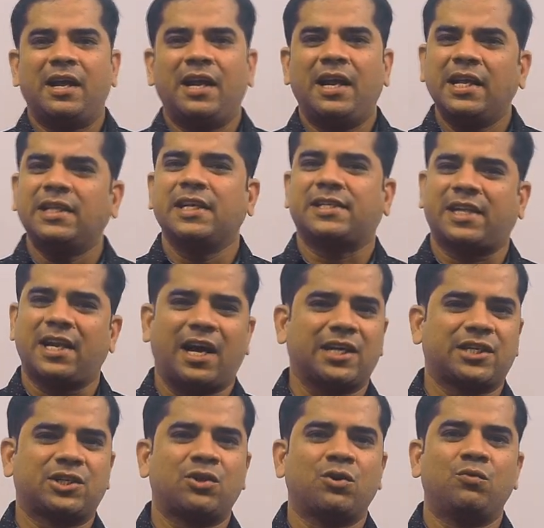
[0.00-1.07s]
In this
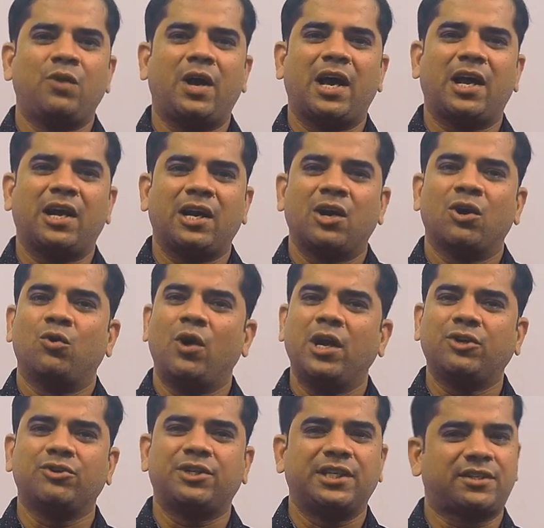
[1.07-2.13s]
class, we are
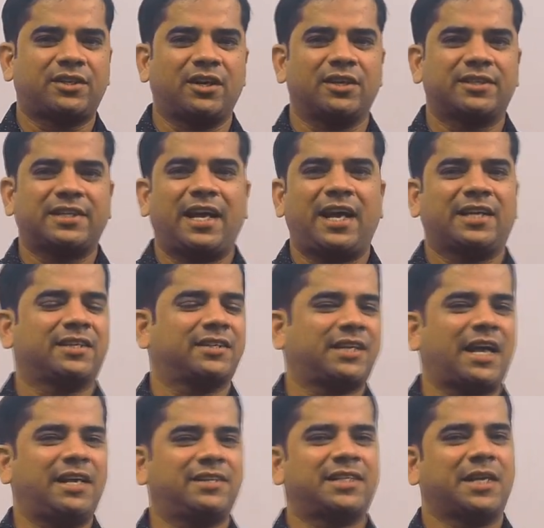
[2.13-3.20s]
going to discuss
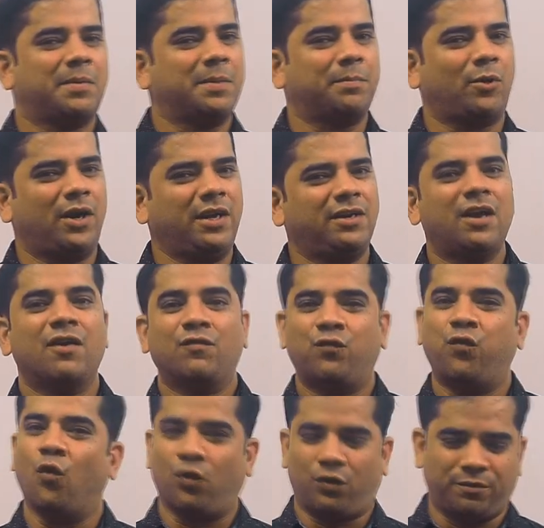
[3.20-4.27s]
exercise
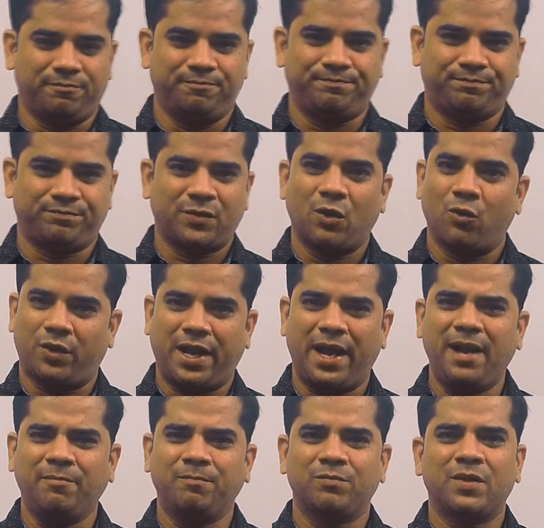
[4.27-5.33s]
7.4.
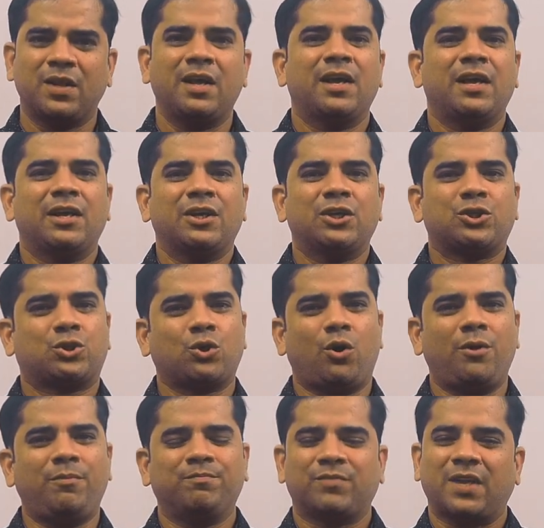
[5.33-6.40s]
Okay,
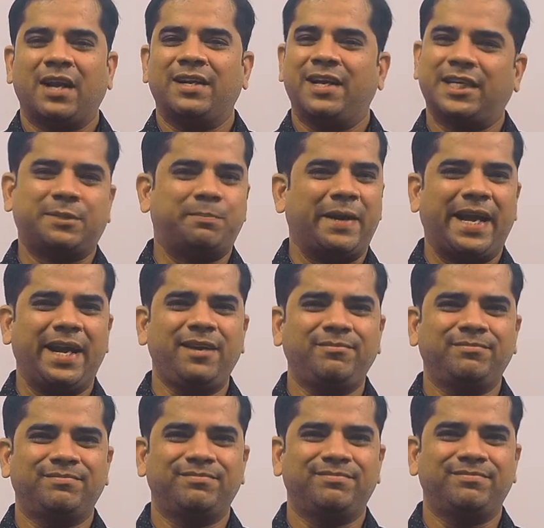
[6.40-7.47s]
so let's begin.